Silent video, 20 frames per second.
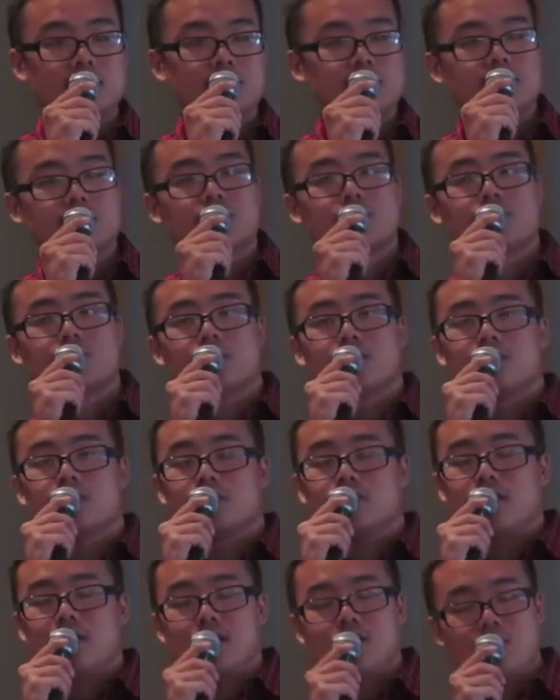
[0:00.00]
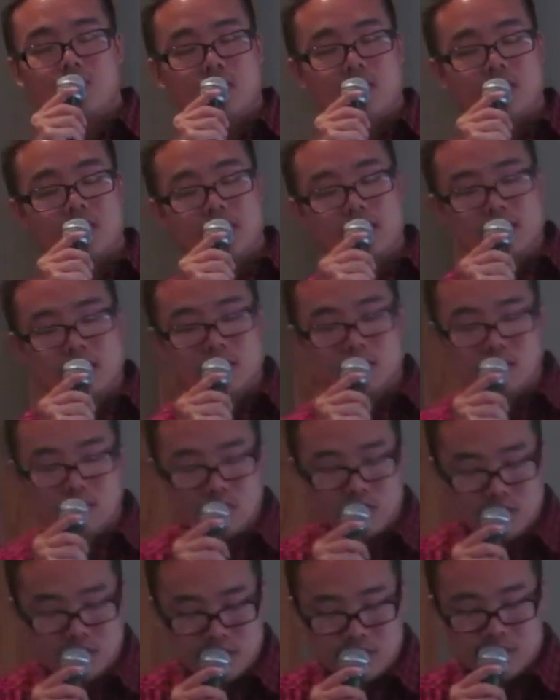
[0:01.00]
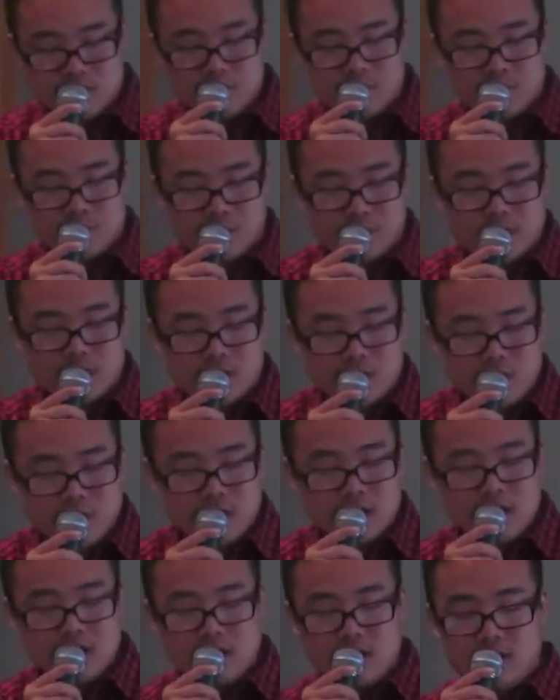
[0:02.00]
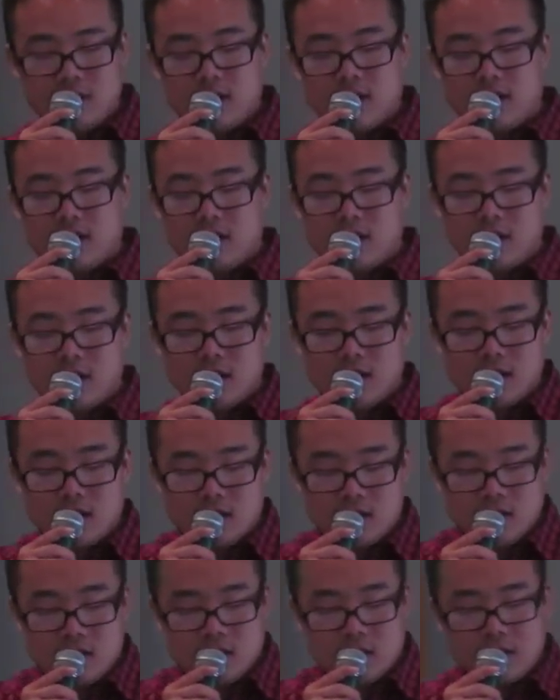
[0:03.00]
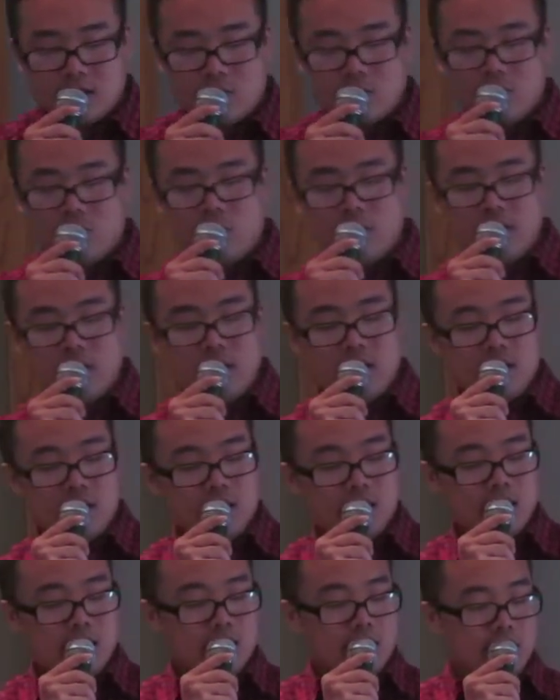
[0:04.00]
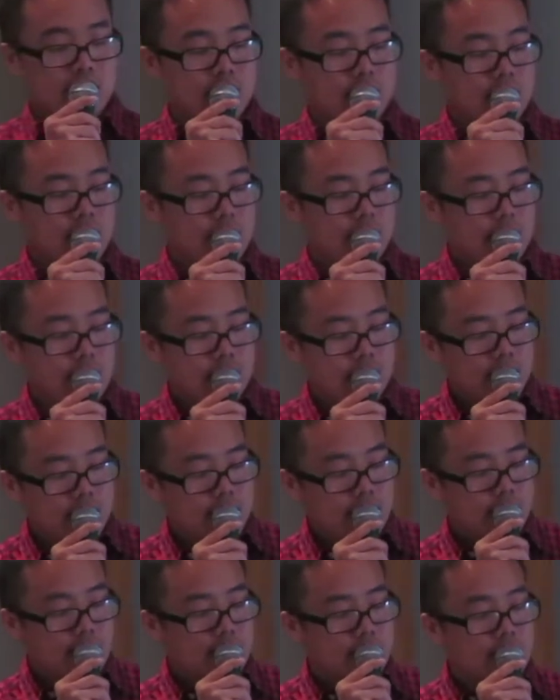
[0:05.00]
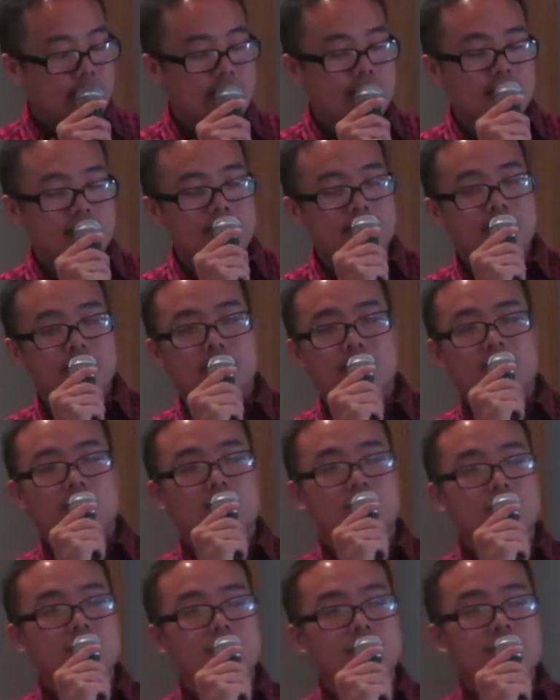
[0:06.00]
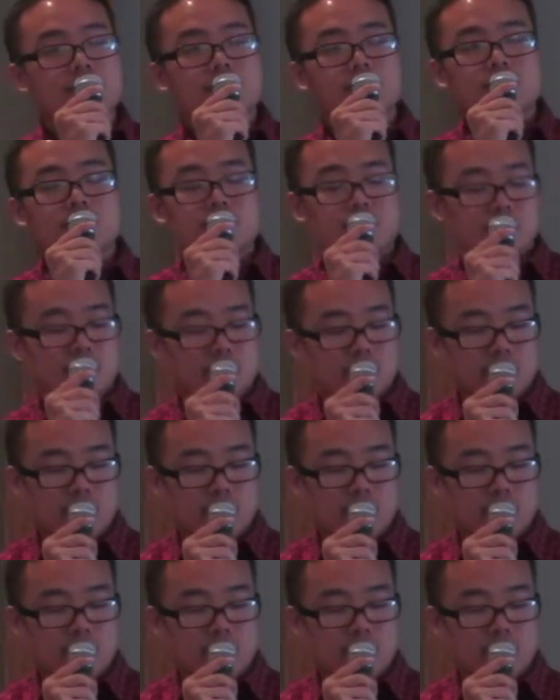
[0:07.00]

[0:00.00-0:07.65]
So, Father, we thank you, Lord. We thank you that, that we do not depend on riddles.